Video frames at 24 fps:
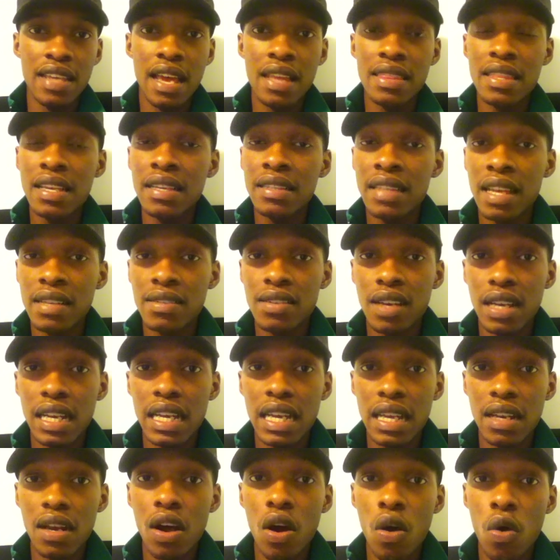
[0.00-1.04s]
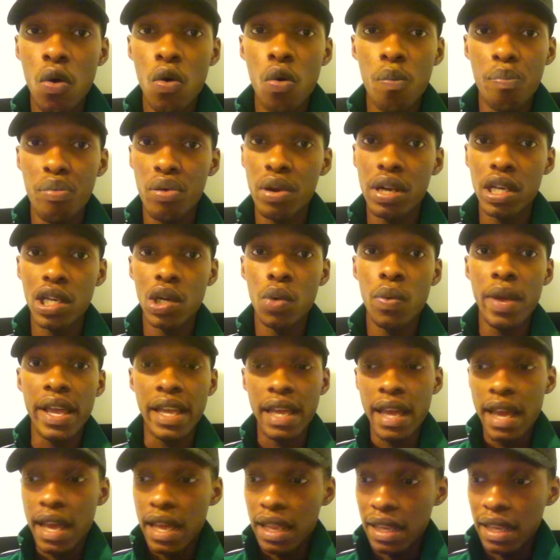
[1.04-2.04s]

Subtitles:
I think that's going to get old pretty quick.